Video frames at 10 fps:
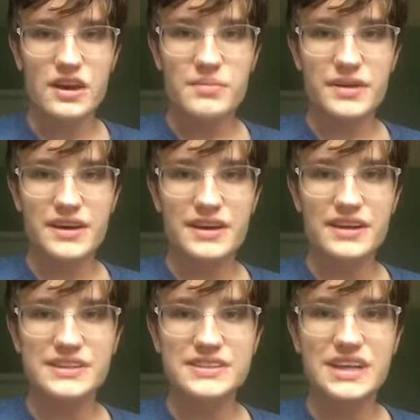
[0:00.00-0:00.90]

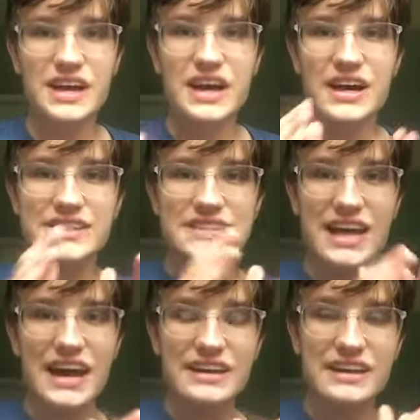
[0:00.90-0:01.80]
because I
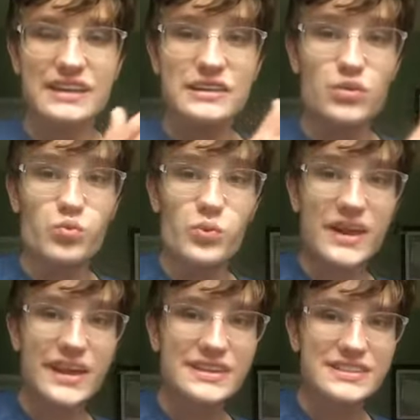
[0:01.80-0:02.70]
sat in the
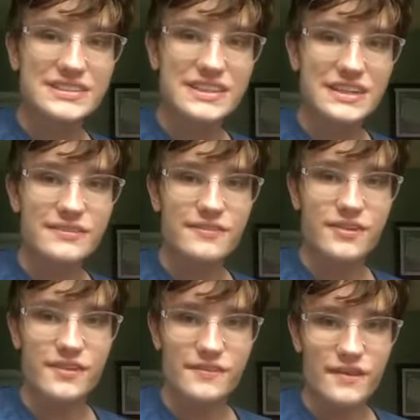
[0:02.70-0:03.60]
winged seat for
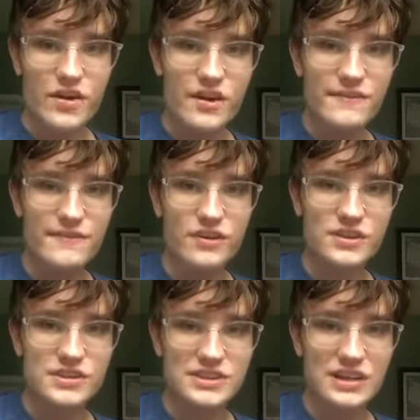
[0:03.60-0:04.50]
the very
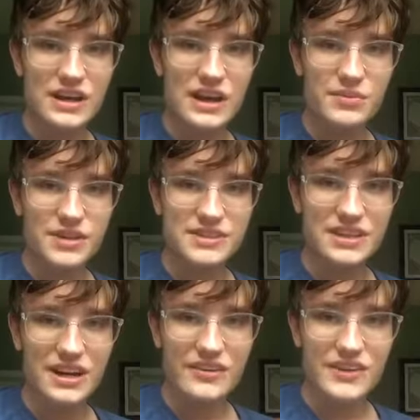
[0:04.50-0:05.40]
first time on
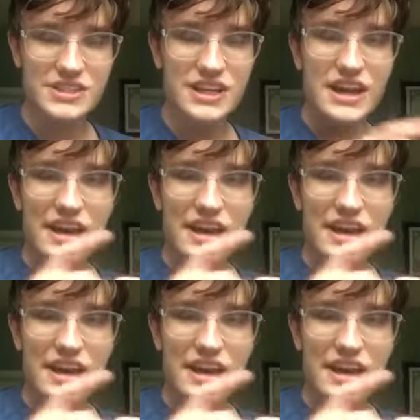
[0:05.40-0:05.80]
Sky Rush,